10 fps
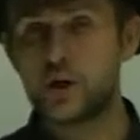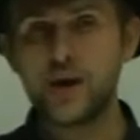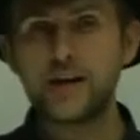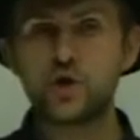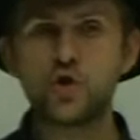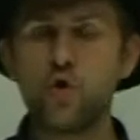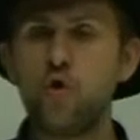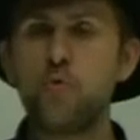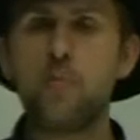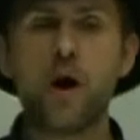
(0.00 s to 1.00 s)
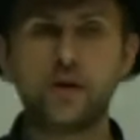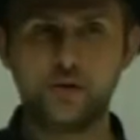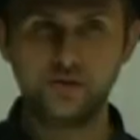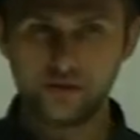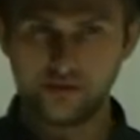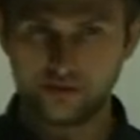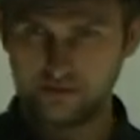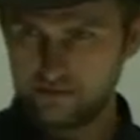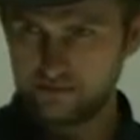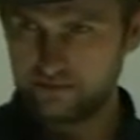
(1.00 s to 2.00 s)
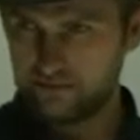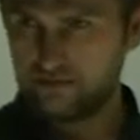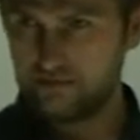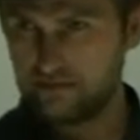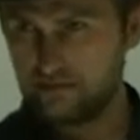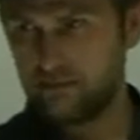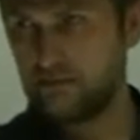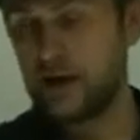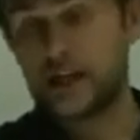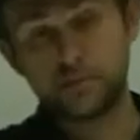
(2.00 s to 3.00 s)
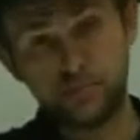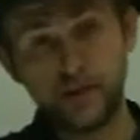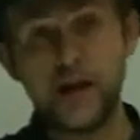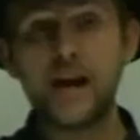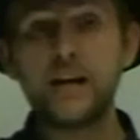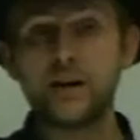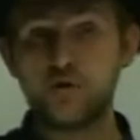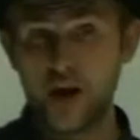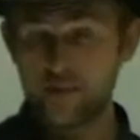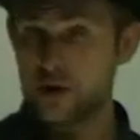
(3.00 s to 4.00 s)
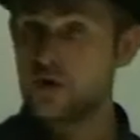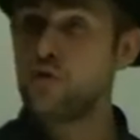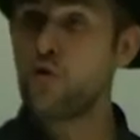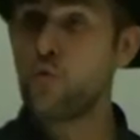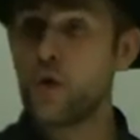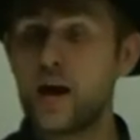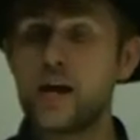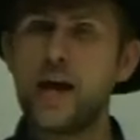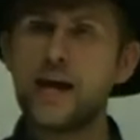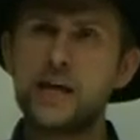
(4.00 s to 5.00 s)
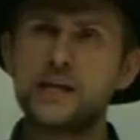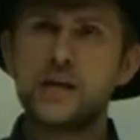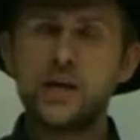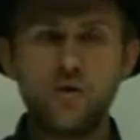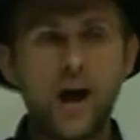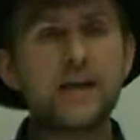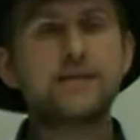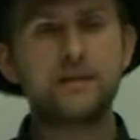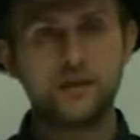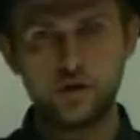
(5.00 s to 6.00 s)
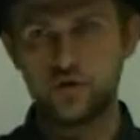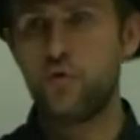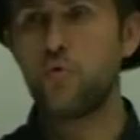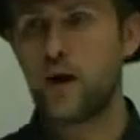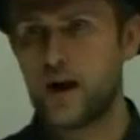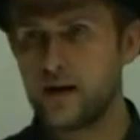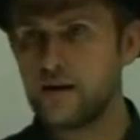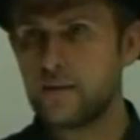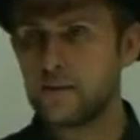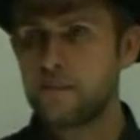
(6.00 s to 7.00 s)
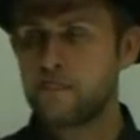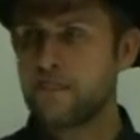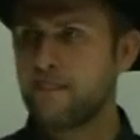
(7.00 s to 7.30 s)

You can create your own models, explain grammar in your way, categorize it in your way,